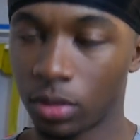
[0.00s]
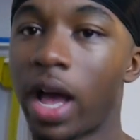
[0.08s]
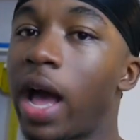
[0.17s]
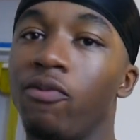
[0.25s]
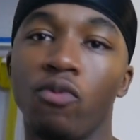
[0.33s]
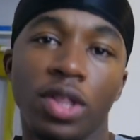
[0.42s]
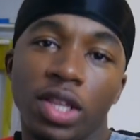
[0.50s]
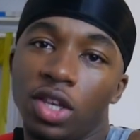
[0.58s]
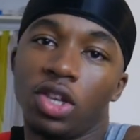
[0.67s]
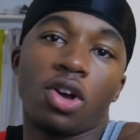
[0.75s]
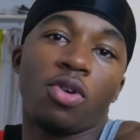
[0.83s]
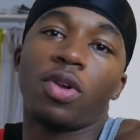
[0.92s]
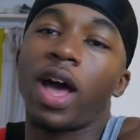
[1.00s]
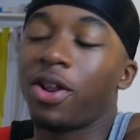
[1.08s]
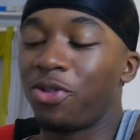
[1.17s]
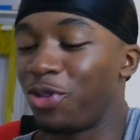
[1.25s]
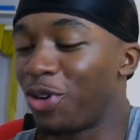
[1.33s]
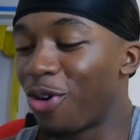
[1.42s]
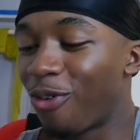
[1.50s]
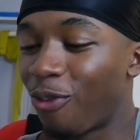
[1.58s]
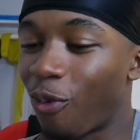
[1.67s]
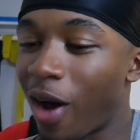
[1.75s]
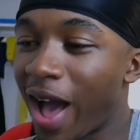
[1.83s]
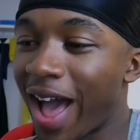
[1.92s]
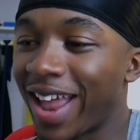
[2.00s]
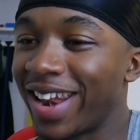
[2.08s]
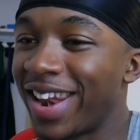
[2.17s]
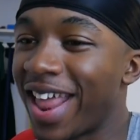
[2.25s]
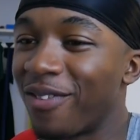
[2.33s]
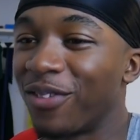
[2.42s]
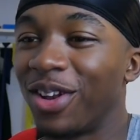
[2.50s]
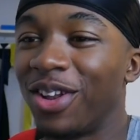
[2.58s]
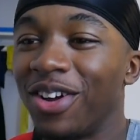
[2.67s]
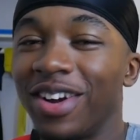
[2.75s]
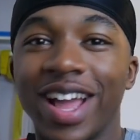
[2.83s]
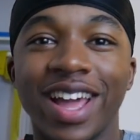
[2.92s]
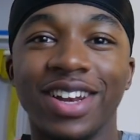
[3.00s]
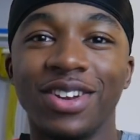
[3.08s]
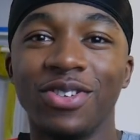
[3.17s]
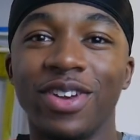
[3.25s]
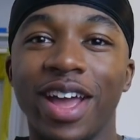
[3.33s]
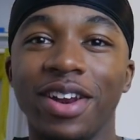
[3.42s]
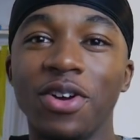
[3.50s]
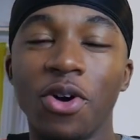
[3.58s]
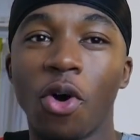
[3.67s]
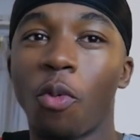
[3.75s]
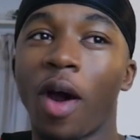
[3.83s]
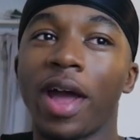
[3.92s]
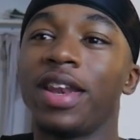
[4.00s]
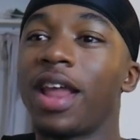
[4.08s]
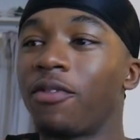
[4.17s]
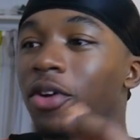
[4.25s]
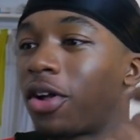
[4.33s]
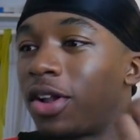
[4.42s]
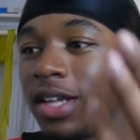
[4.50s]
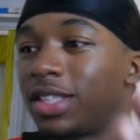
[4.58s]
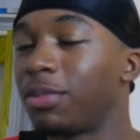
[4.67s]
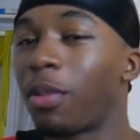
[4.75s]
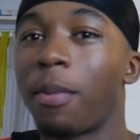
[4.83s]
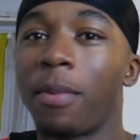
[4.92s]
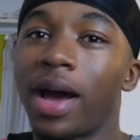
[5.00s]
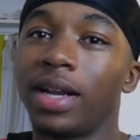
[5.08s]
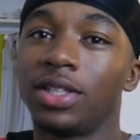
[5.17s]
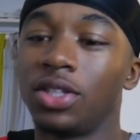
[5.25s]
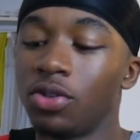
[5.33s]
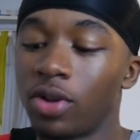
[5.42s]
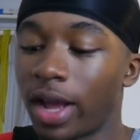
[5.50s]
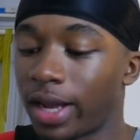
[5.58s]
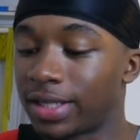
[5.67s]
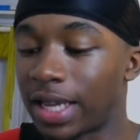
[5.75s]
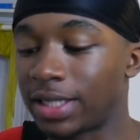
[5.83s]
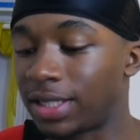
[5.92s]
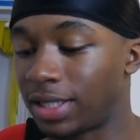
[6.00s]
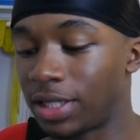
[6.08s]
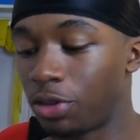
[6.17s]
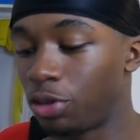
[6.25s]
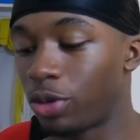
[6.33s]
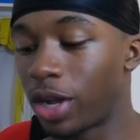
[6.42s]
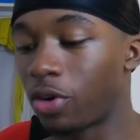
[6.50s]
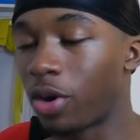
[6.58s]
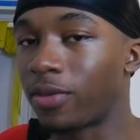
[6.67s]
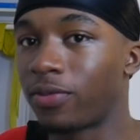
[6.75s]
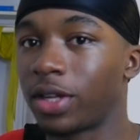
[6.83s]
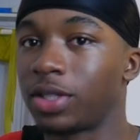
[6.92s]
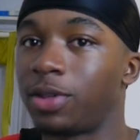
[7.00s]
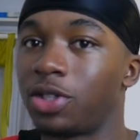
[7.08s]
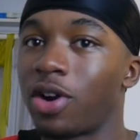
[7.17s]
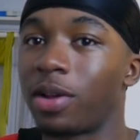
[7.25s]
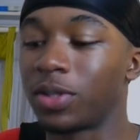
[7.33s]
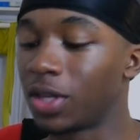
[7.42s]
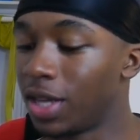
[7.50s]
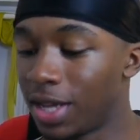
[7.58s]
I really don't. I don't know why I never learned how to do that. Or why it never clicked in my body to do that. Because I still do not know how to flex my traps.